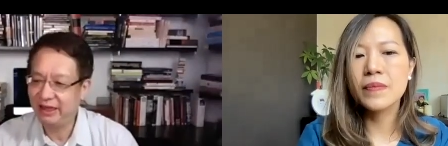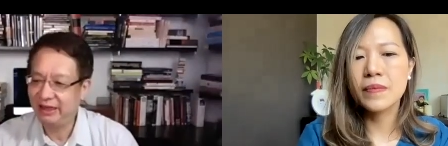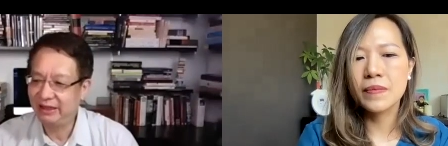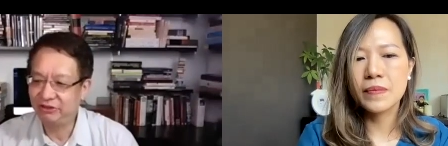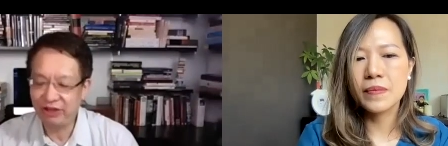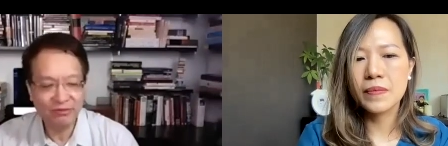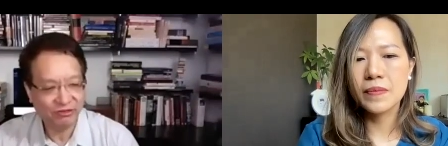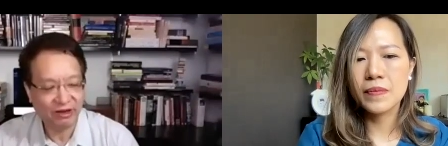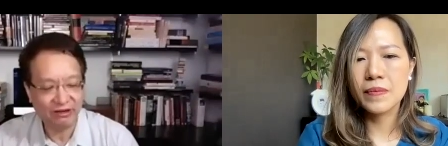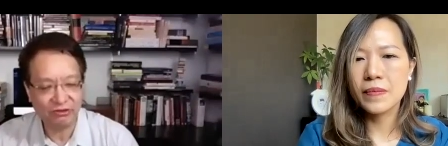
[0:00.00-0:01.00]
Speaker 1: James
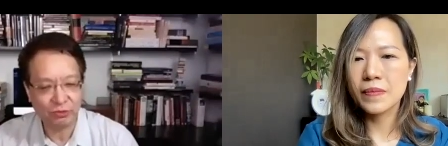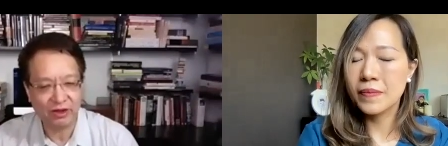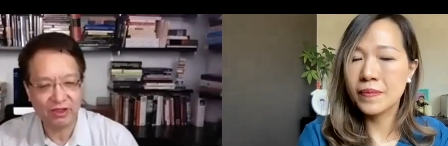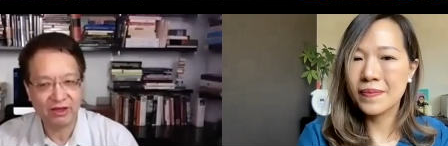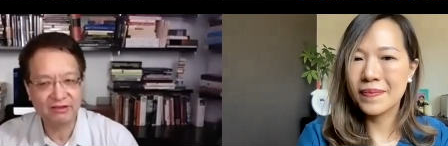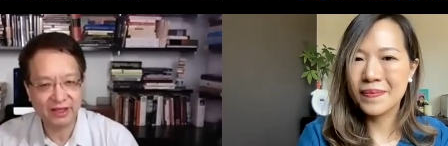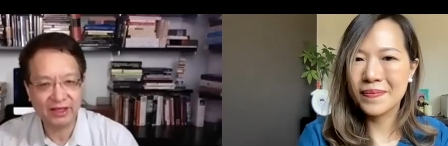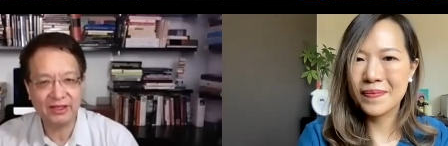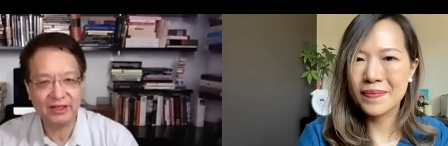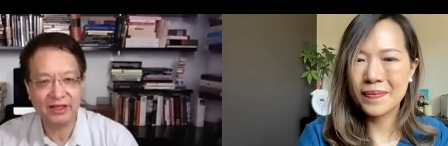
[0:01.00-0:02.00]
Charlesworth
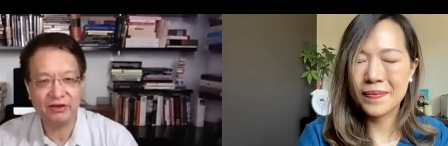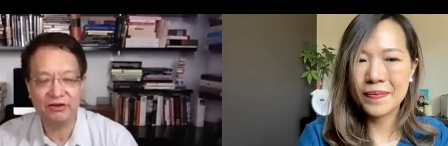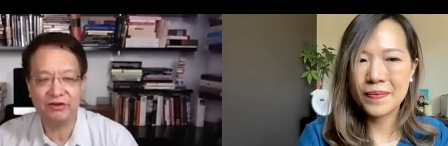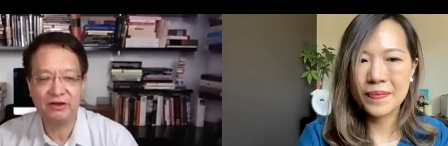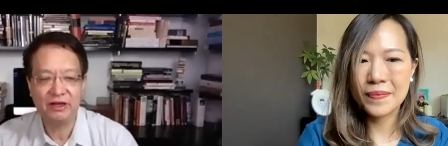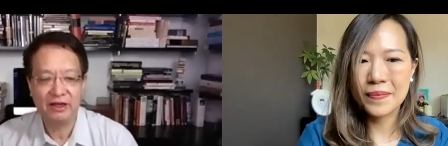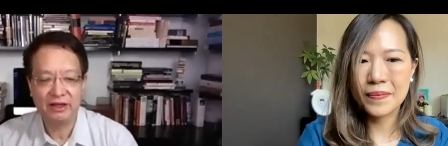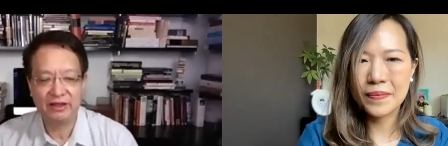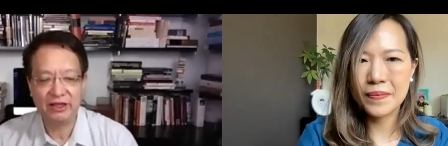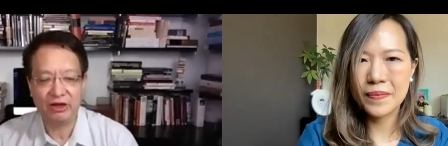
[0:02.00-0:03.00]
studied under
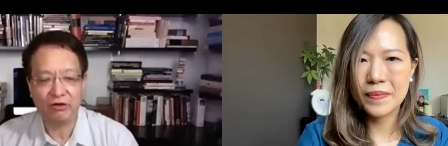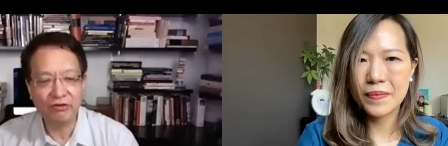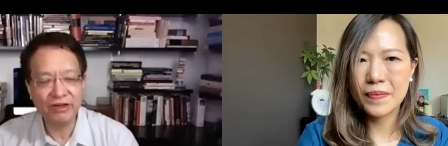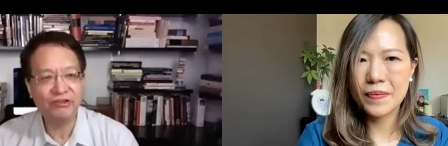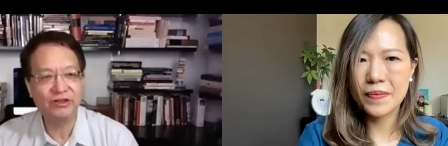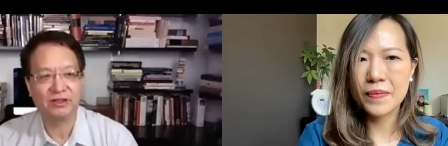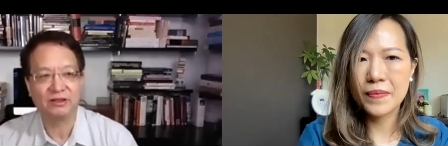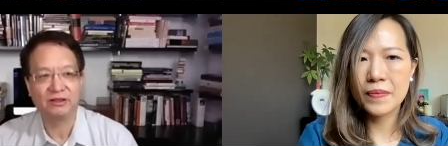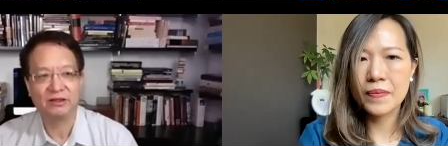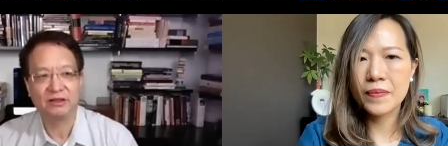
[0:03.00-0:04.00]
the
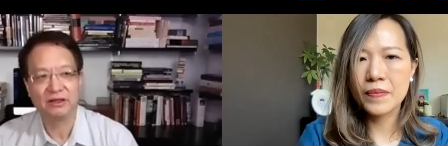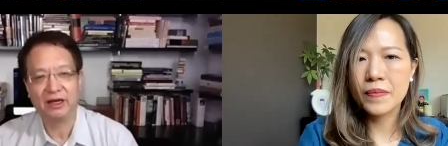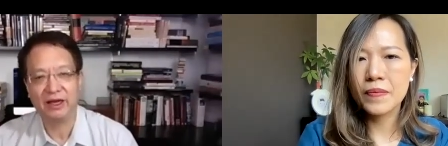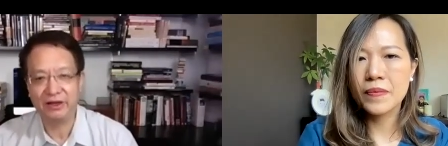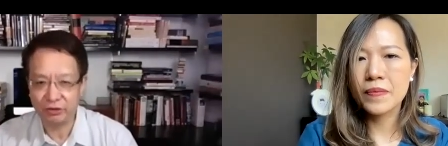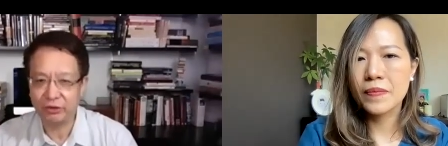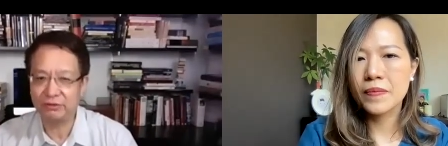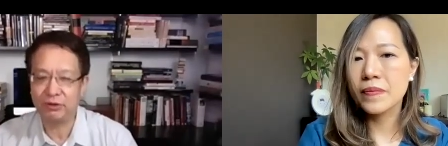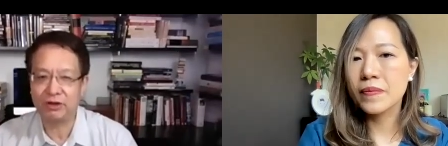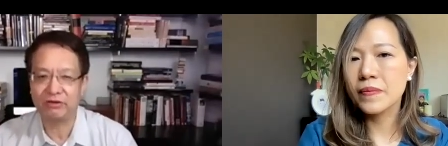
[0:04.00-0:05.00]
original uh, editorial
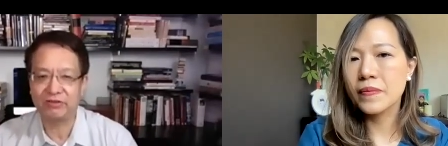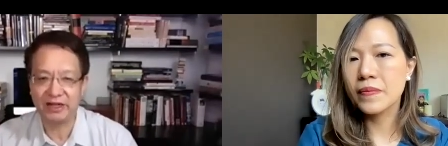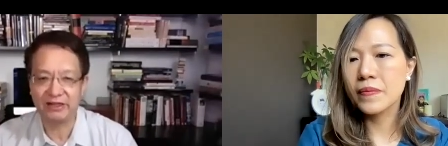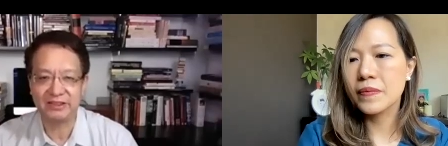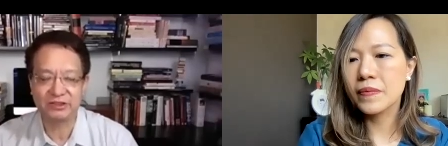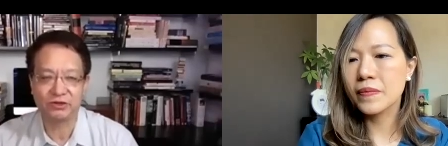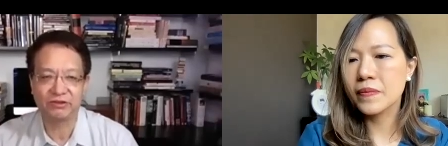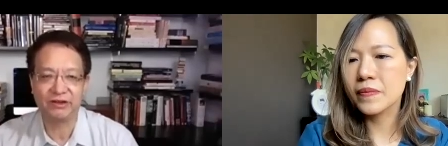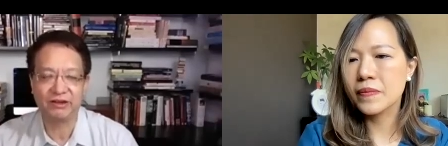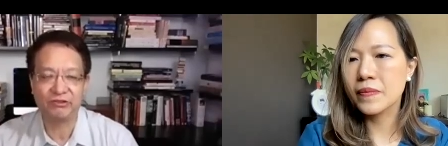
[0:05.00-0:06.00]
board of Dead Sea Scrolls
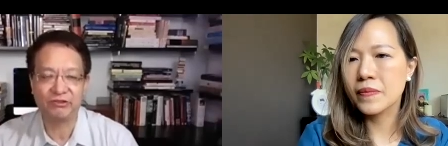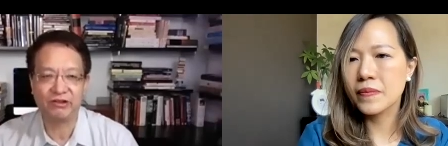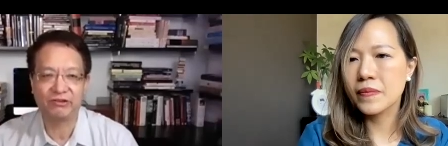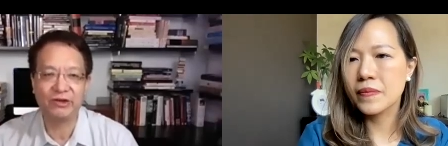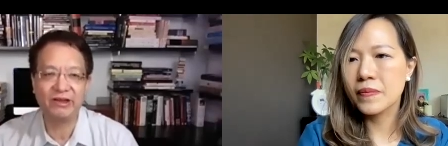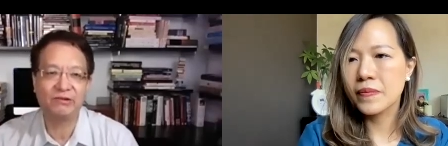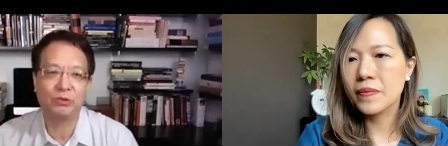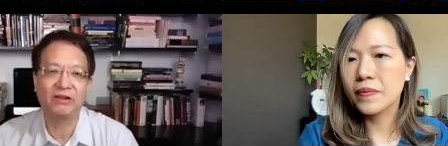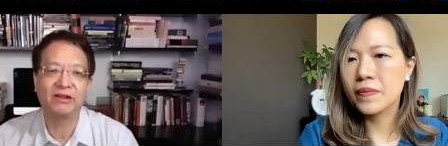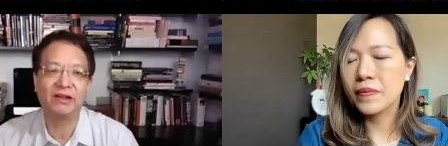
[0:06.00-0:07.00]
in Israel. So he's one
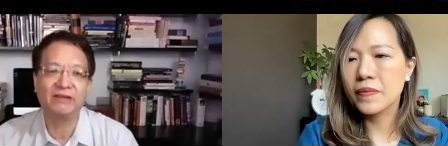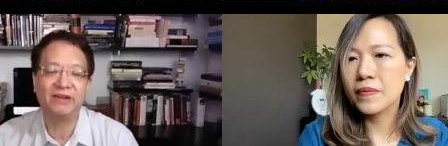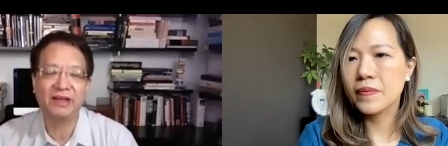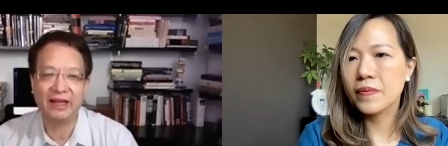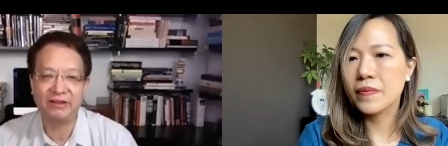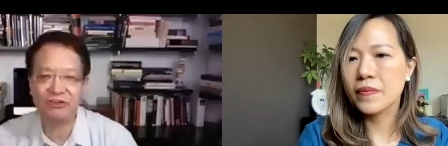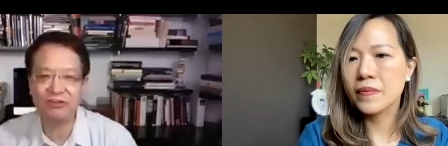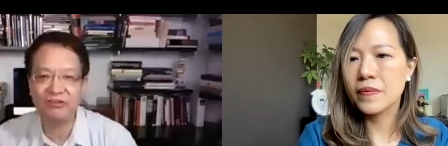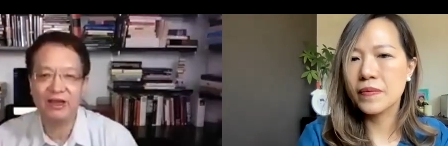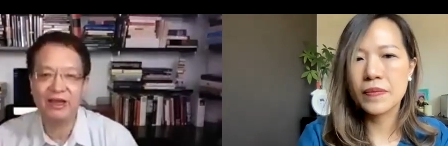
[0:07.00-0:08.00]
of the living
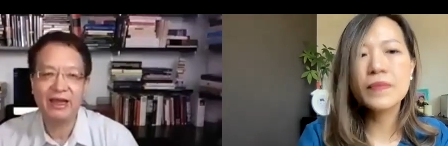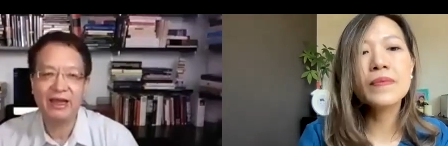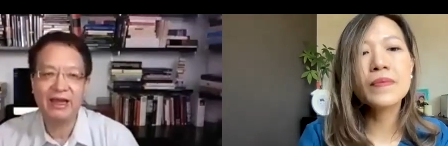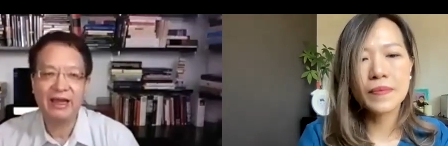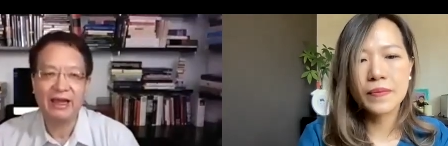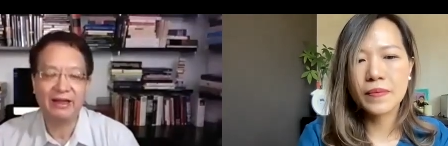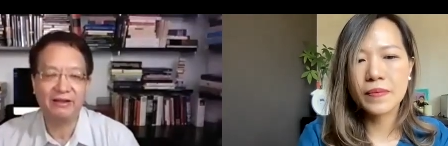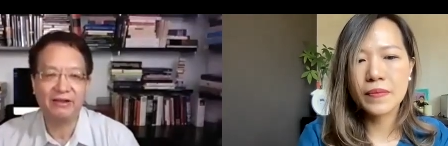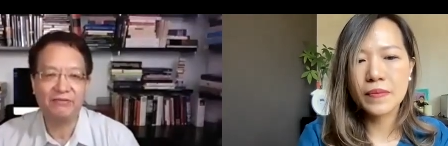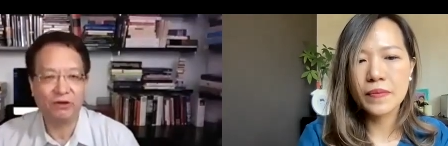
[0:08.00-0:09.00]
legends. And the
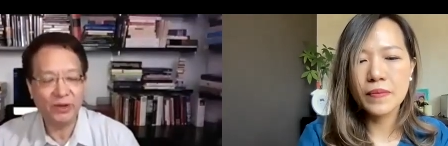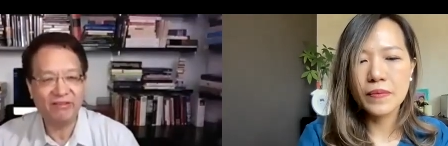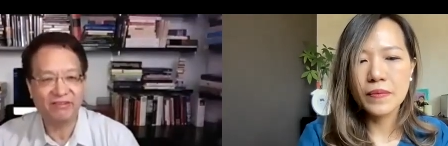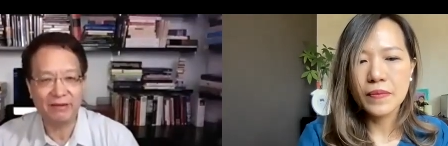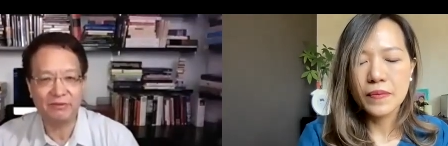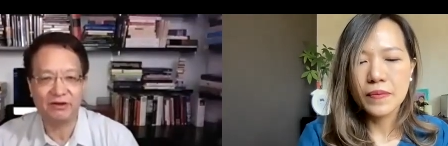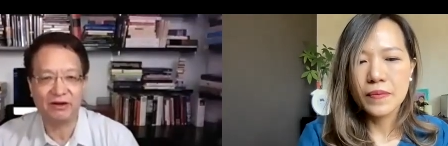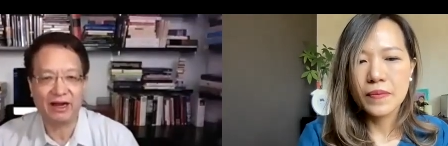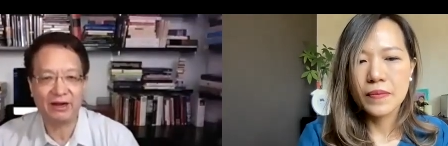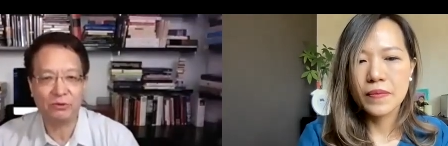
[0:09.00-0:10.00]
following summer,
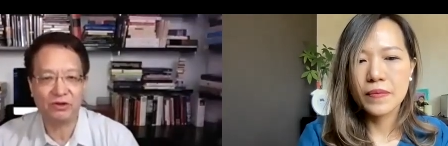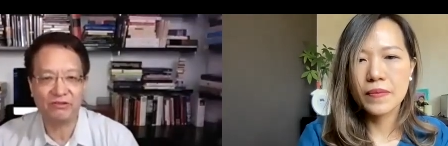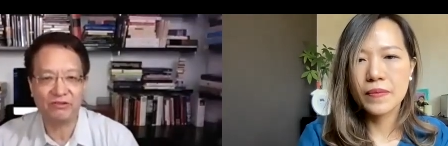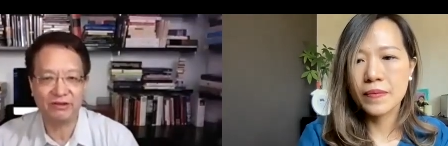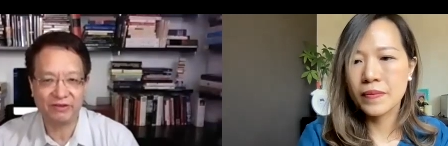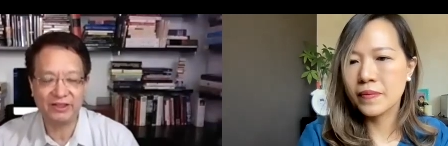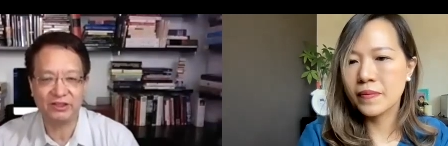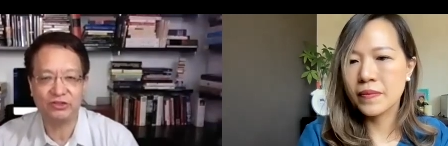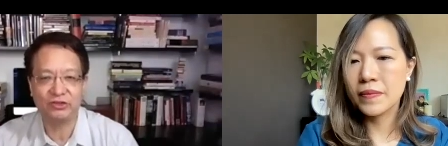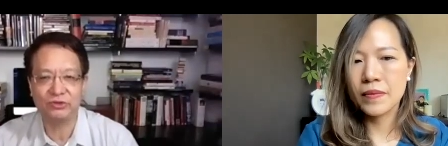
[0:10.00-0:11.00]
I was invited
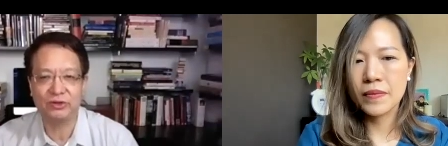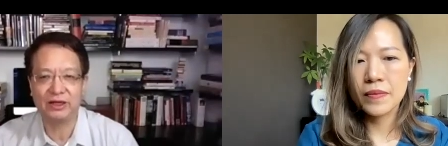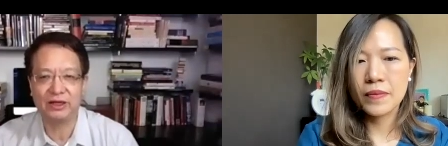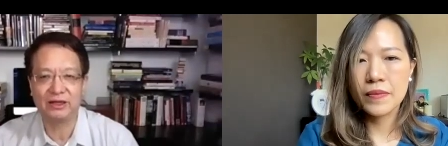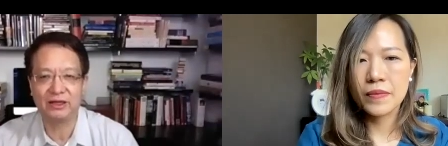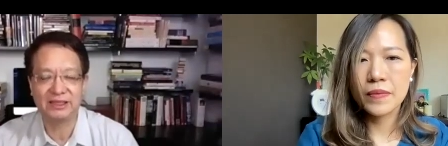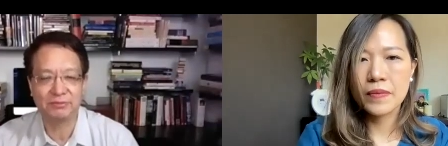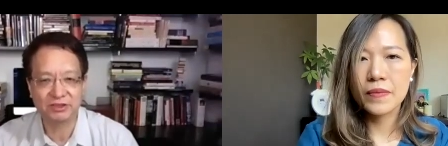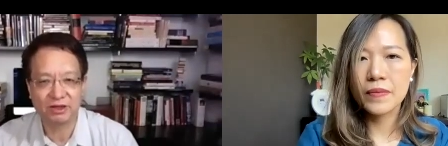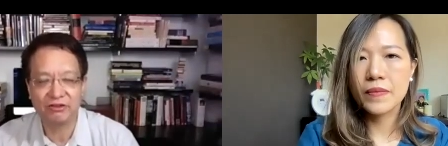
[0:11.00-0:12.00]
to uh, accept a
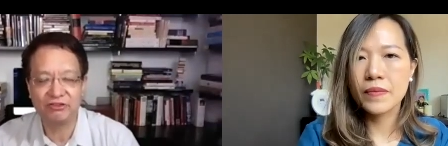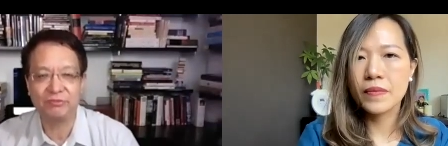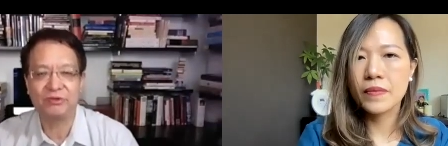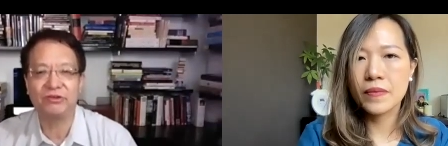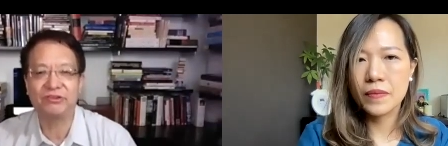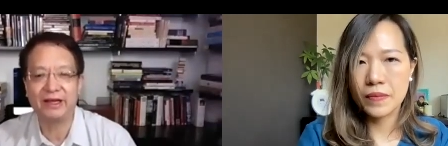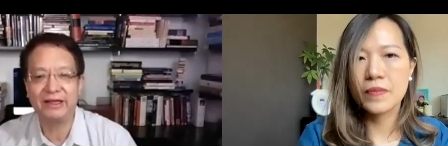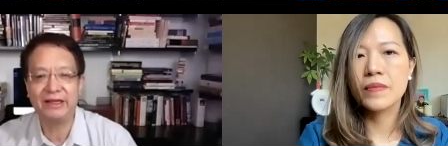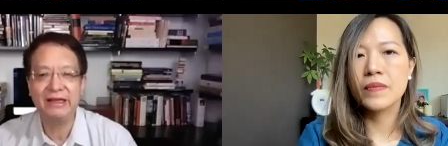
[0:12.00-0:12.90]
scholarship to study